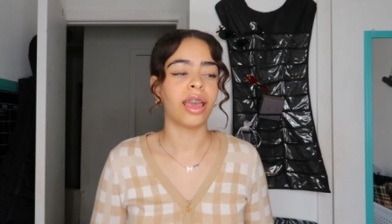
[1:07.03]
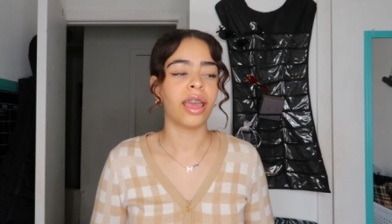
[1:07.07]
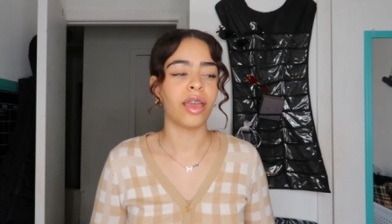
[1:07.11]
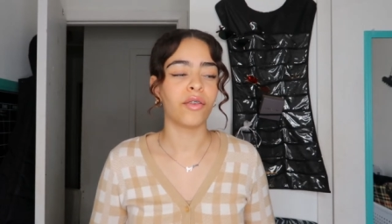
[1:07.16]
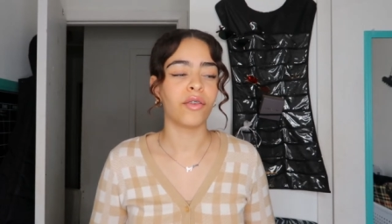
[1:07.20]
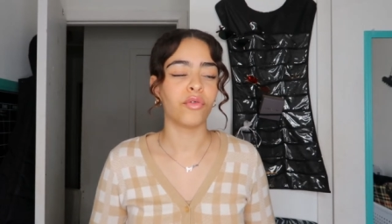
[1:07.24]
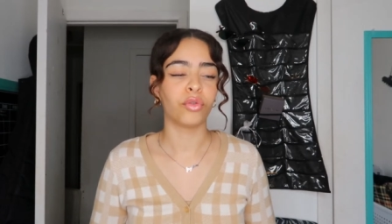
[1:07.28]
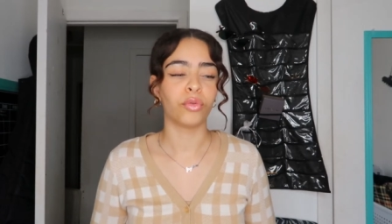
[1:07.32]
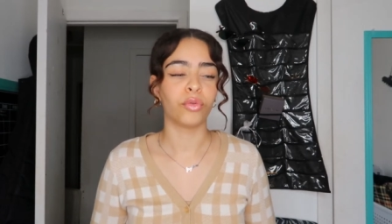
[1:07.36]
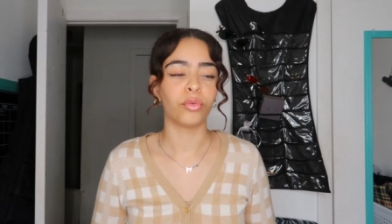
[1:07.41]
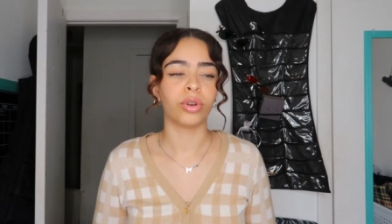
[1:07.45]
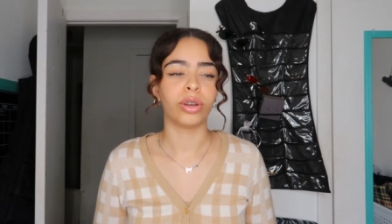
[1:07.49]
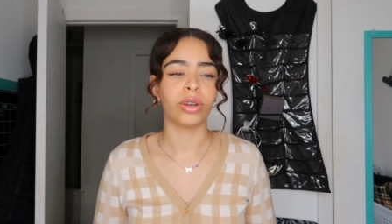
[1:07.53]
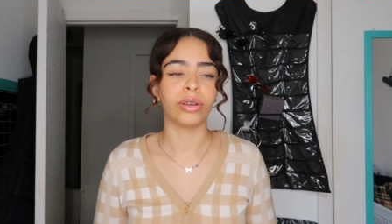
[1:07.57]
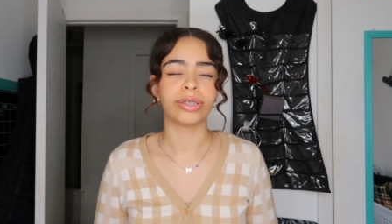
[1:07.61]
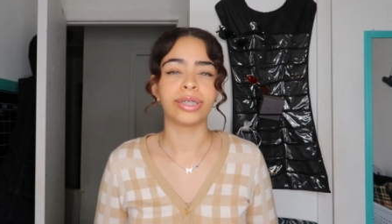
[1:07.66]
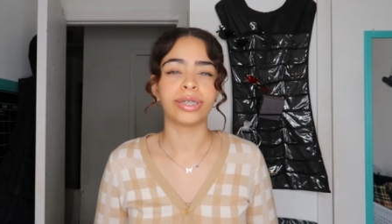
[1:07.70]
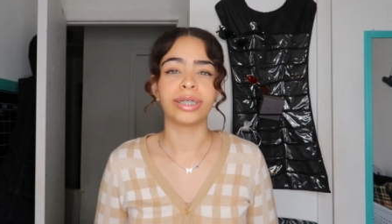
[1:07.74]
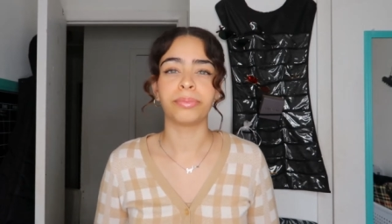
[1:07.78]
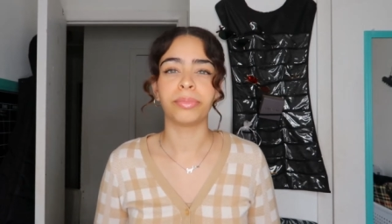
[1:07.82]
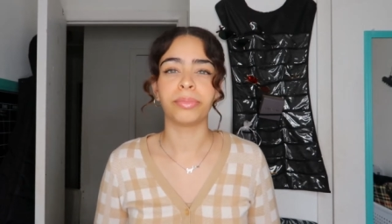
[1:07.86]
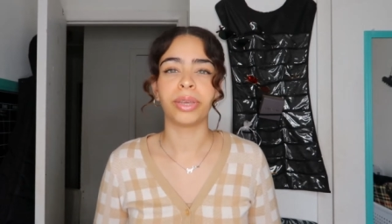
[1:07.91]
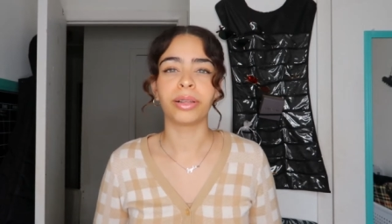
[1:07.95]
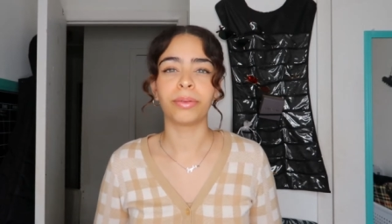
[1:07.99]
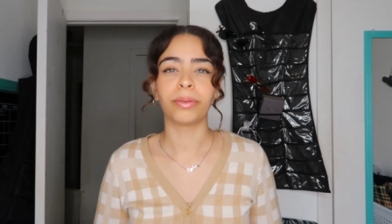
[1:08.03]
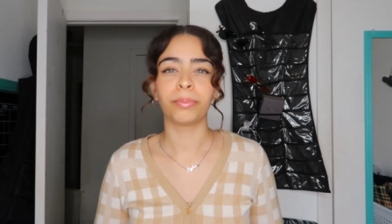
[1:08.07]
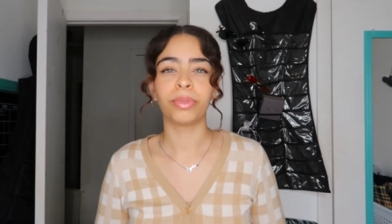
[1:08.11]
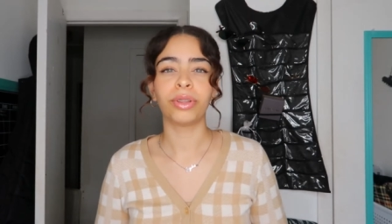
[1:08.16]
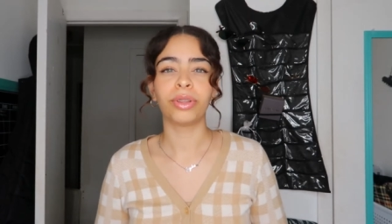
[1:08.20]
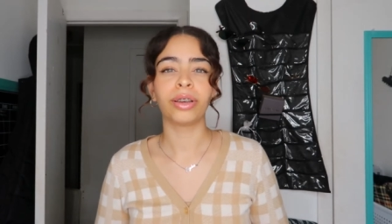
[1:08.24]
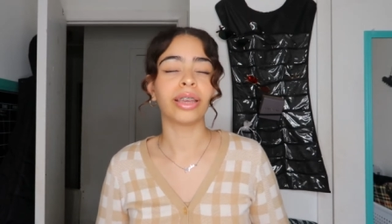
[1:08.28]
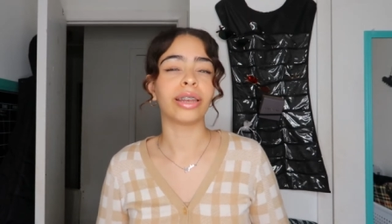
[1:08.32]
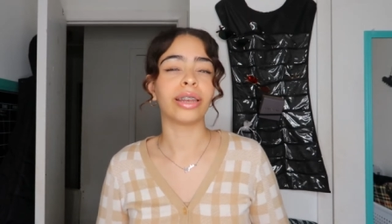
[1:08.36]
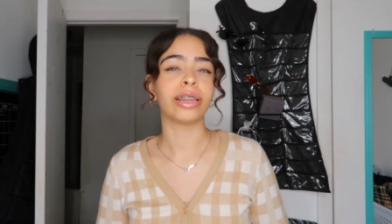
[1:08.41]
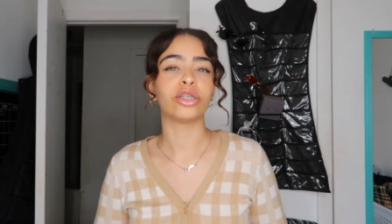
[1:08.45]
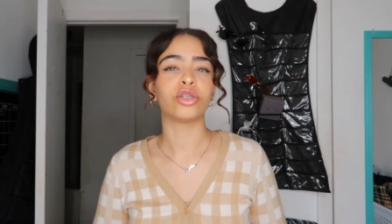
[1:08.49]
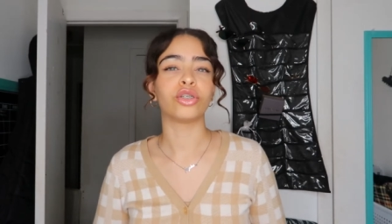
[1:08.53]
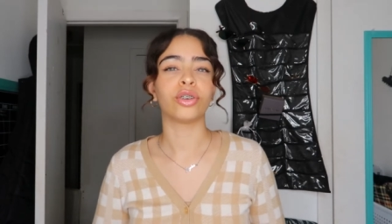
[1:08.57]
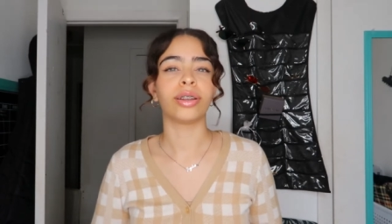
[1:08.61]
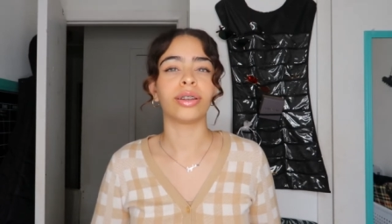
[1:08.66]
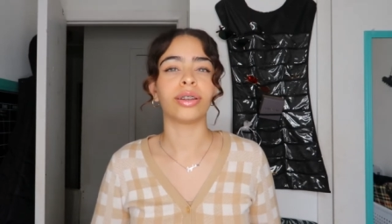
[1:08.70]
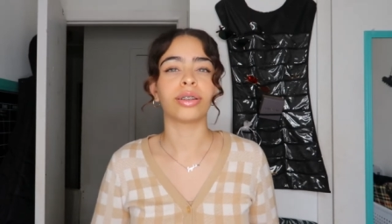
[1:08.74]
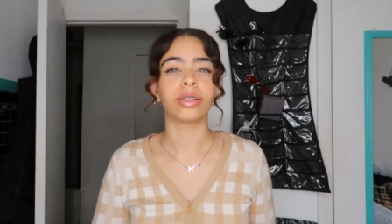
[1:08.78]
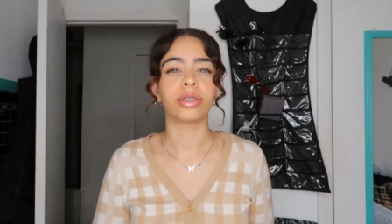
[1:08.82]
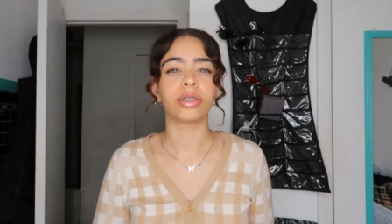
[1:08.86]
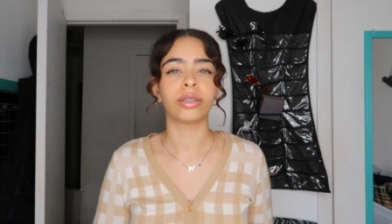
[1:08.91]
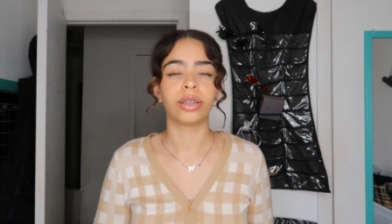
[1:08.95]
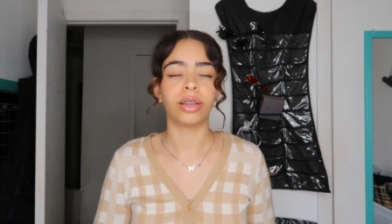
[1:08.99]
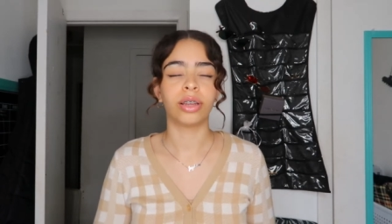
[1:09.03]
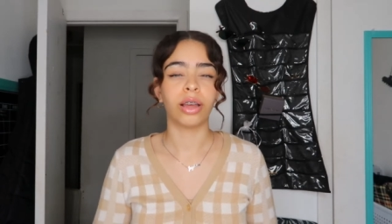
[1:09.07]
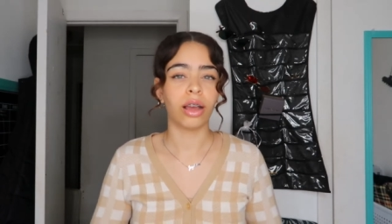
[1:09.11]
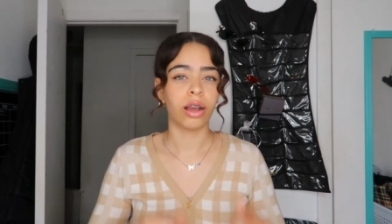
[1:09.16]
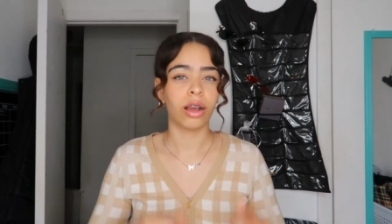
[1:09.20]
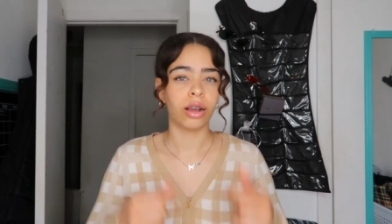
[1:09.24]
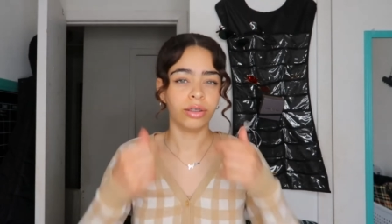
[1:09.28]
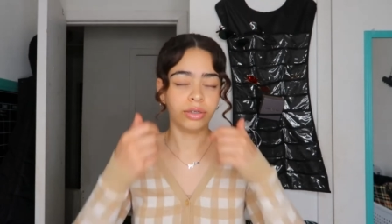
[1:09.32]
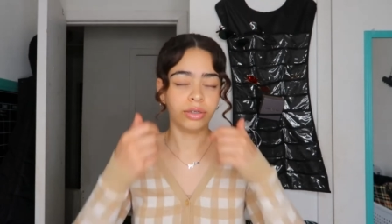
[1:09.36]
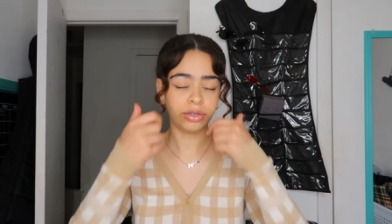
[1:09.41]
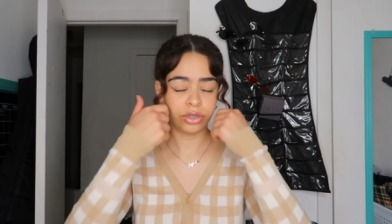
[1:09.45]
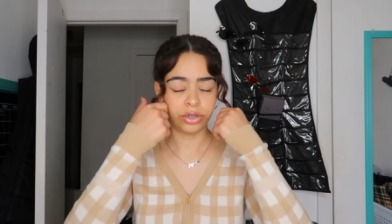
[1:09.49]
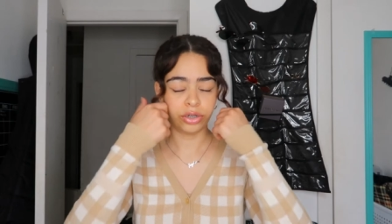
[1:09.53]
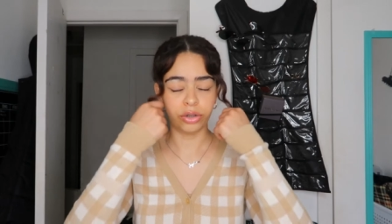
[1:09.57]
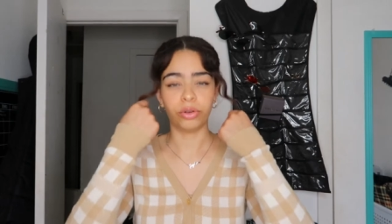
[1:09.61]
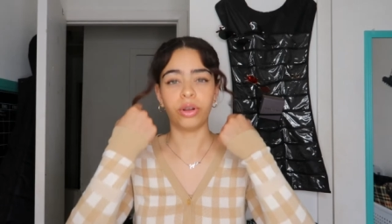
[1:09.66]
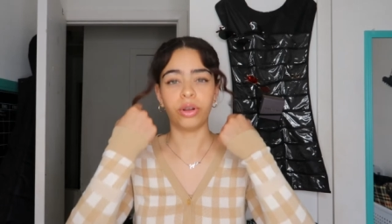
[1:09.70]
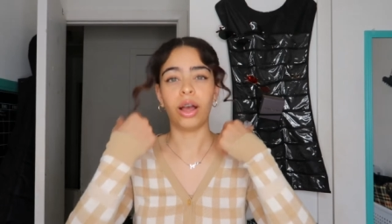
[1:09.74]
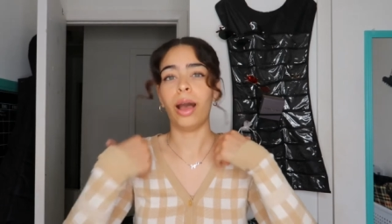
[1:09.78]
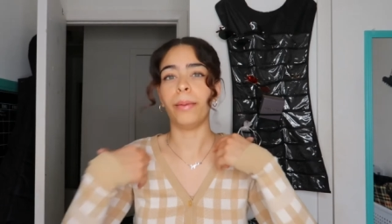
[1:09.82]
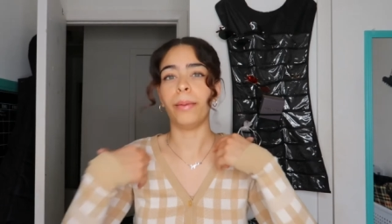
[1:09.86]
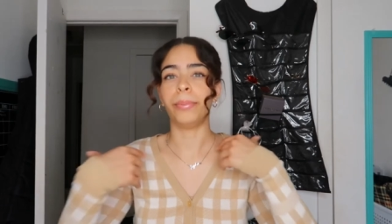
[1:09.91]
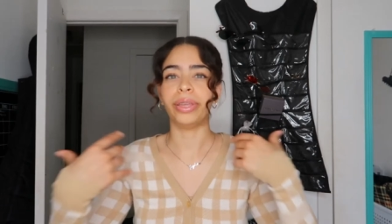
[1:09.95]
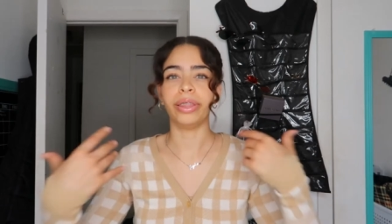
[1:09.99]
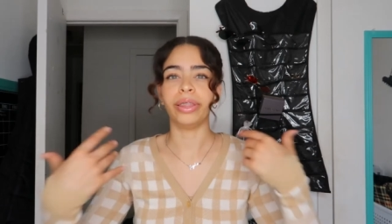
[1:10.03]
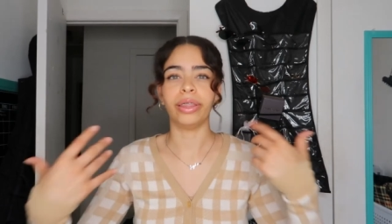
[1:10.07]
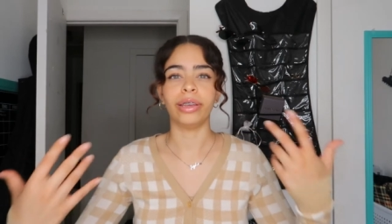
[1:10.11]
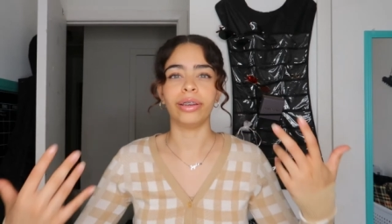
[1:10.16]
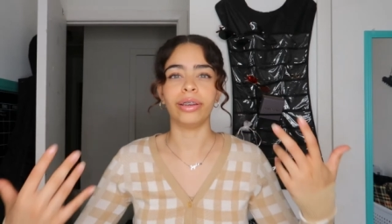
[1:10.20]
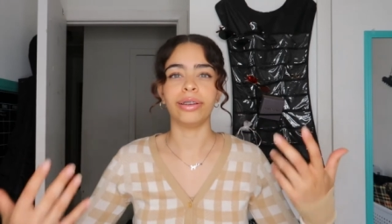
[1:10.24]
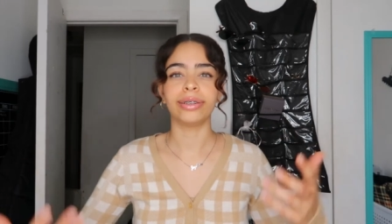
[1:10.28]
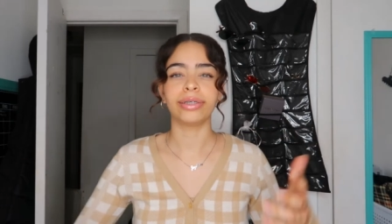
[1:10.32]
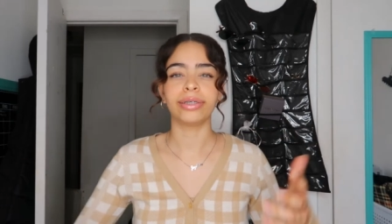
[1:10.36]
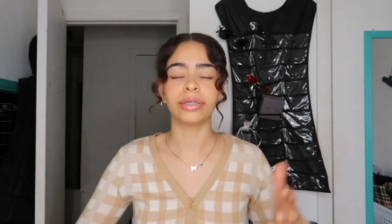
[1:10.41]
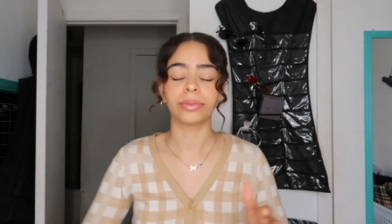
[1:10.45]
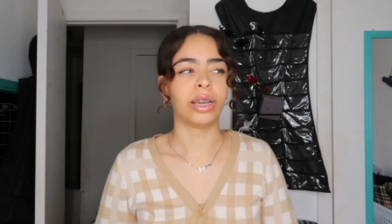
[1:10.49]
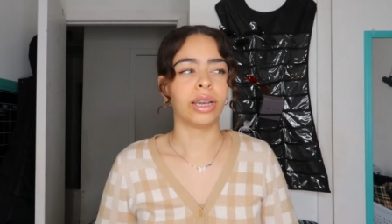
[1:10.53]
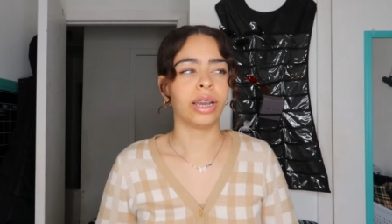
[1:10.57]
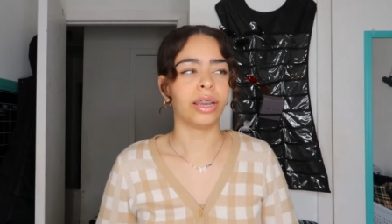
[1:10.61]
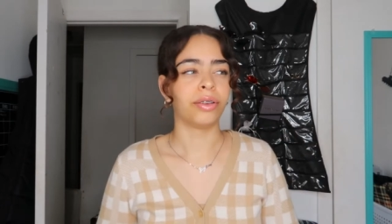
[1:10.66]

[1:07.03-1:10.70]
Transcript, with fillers: everyone else's makeup look and I try to, you know, copy theirs.